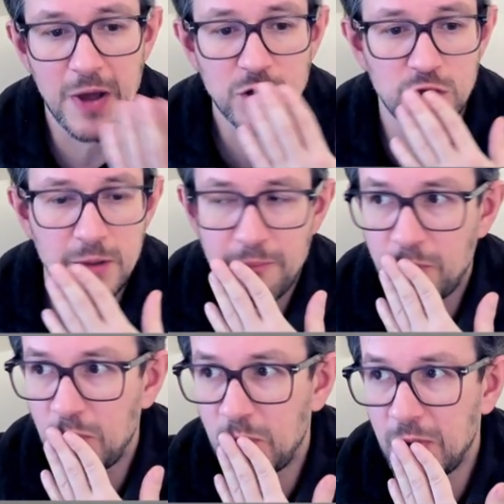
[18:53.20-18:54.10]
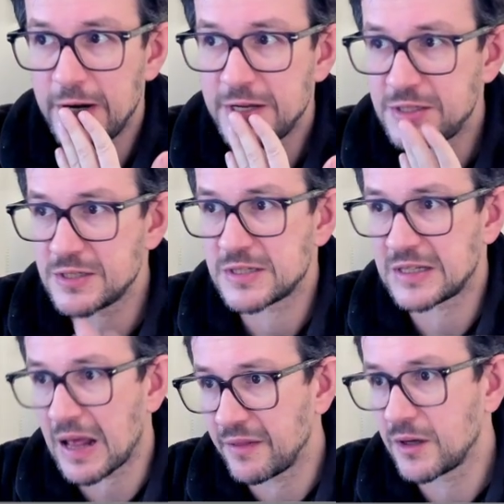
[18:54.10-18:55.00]
actually pretty
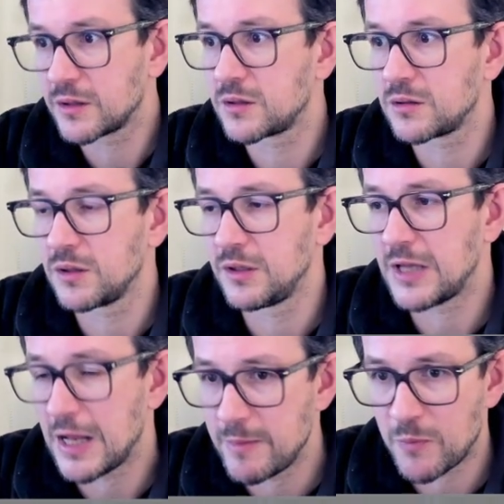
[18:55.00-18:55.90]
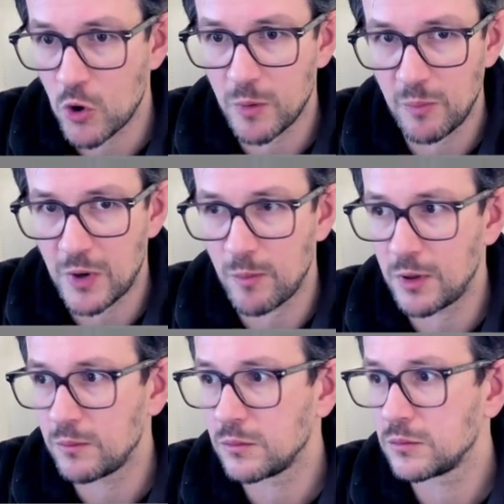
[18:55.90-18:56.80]
standard dynamic programming
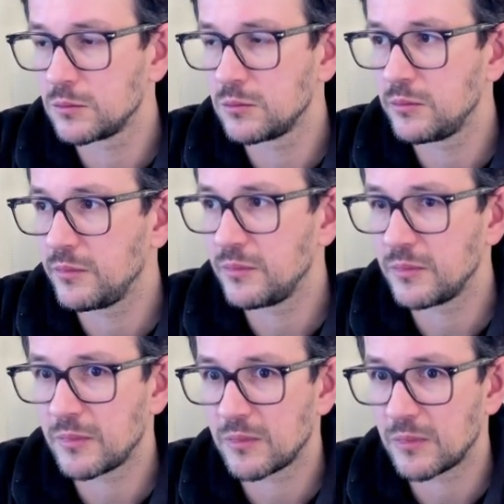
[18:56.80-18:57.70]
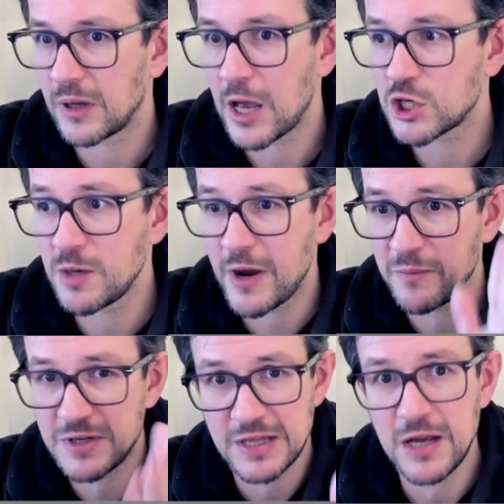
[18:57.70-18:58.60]
problem. I actually
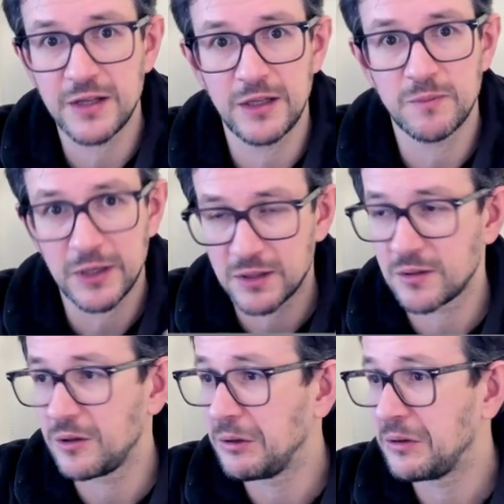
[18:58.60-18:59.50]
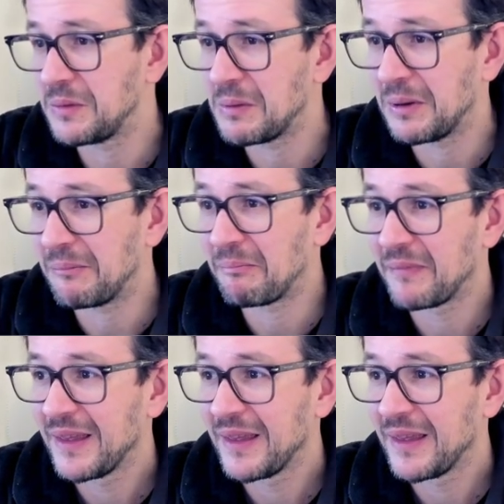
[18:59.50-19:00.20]
made mistake in it, but yeah,